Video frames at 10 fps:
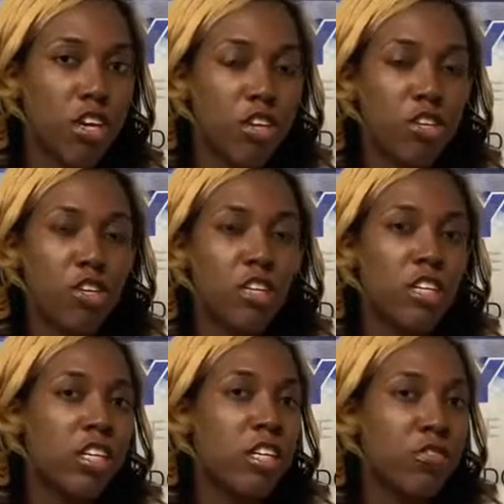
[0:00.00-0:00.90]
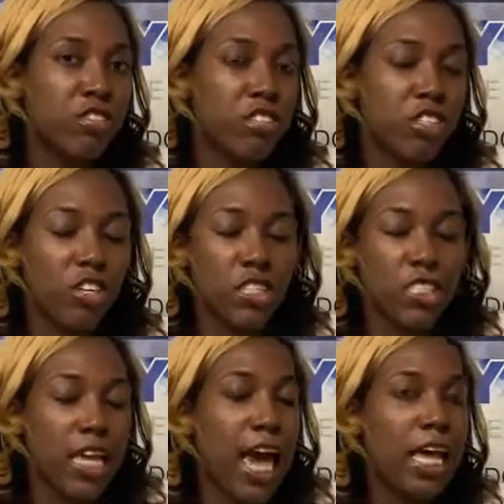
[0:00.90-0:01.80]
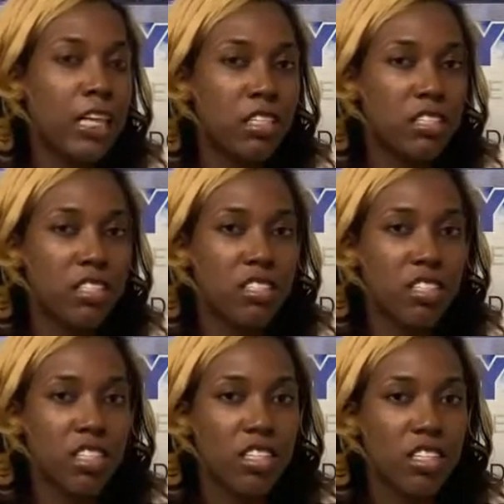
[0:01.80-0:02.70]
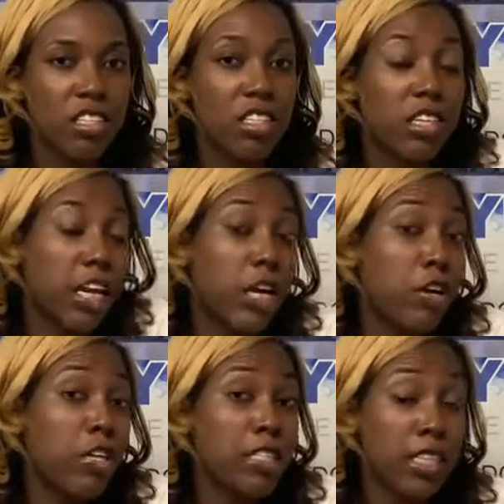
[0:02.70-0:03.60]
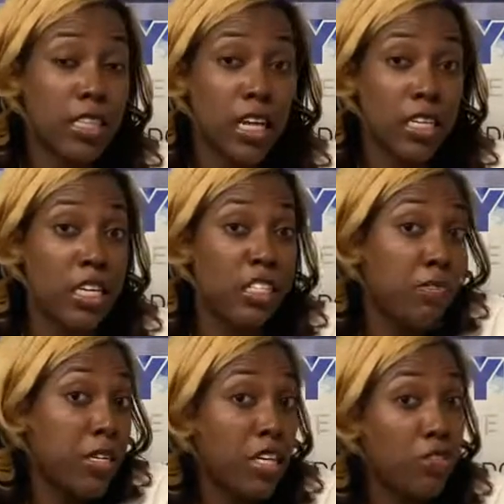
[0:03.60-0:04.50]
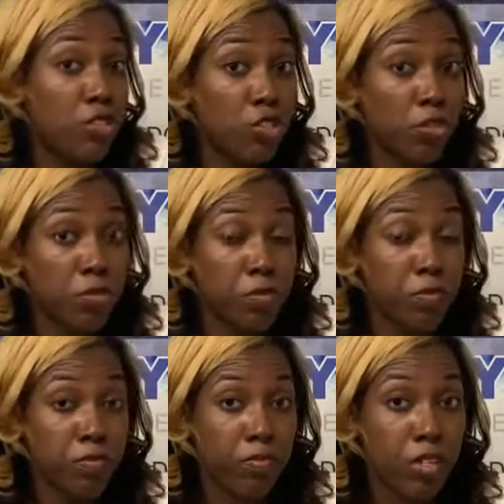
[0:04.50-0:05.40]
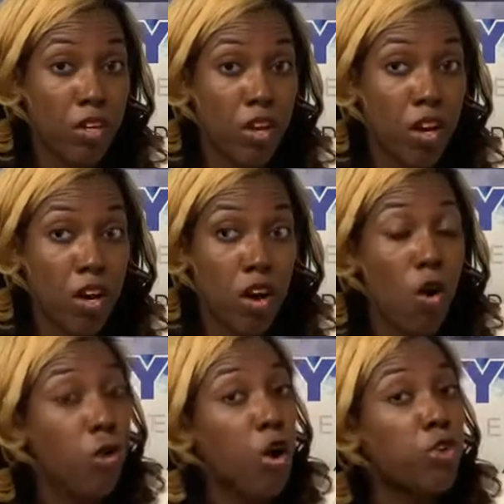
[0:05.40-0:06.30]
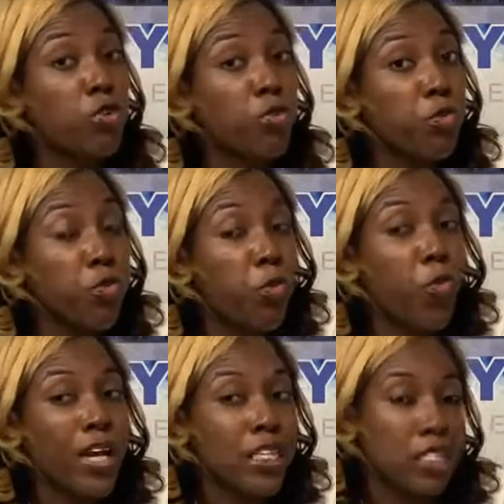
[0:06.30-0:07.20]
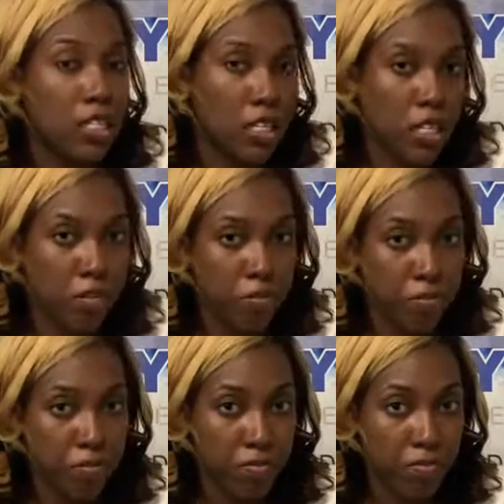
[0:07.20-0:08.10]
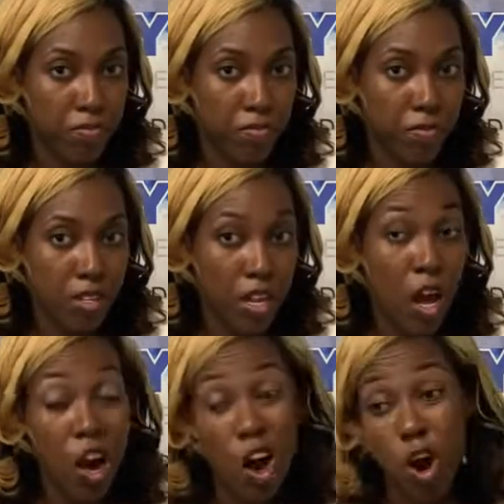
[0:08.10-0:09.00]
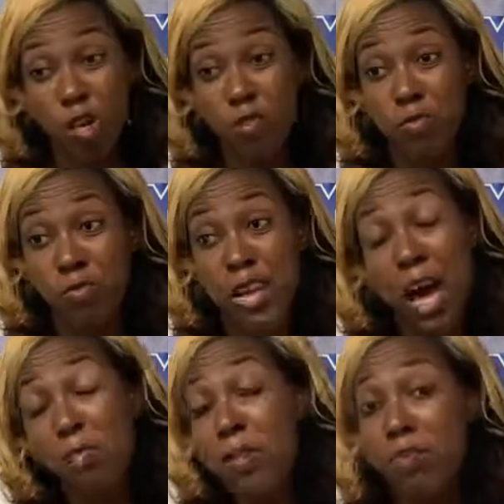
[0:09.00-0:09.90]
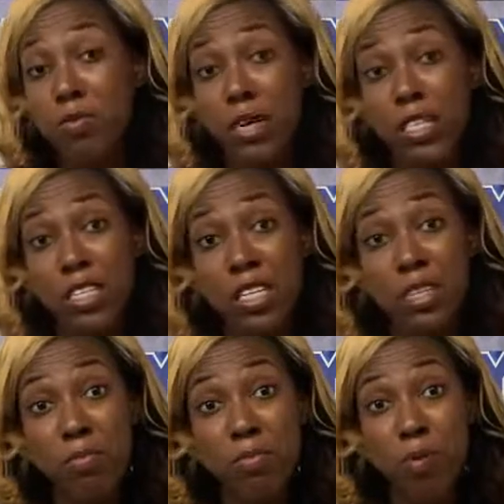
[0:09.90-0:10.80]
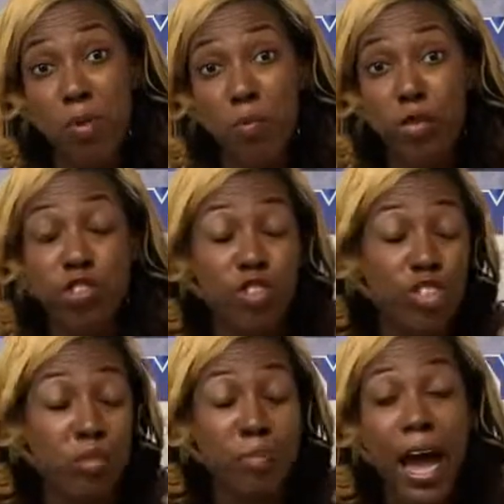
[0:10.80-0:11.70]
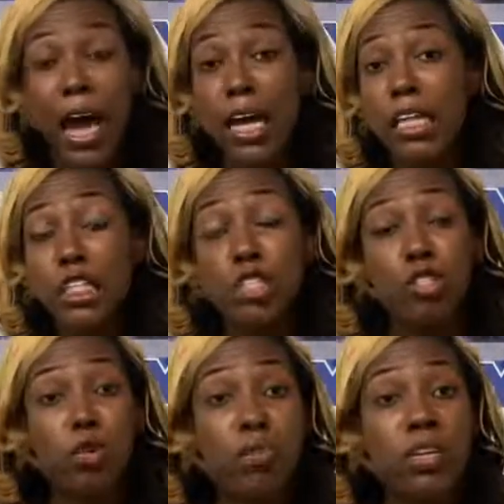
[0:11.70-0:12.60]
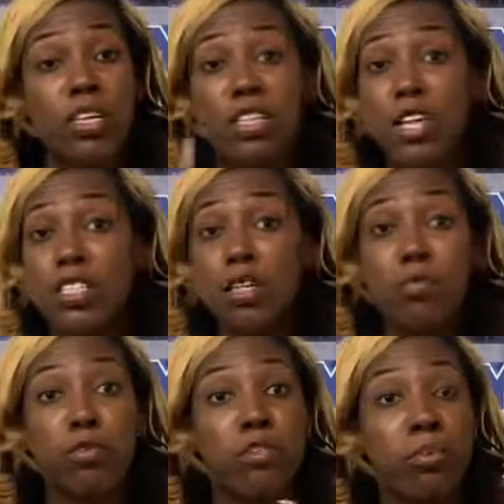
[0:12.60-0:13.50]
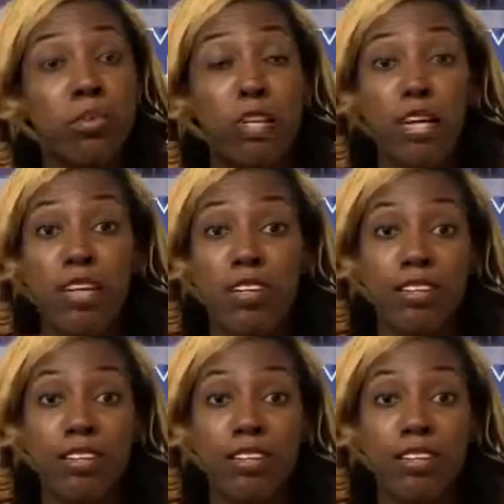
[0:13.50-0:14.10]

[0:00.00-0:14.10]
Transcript: your gifts, your talents to the areas that they need to be given to? Or are you wasting them? Are you not maybe wasting them, but you're just piling so many things up on your plate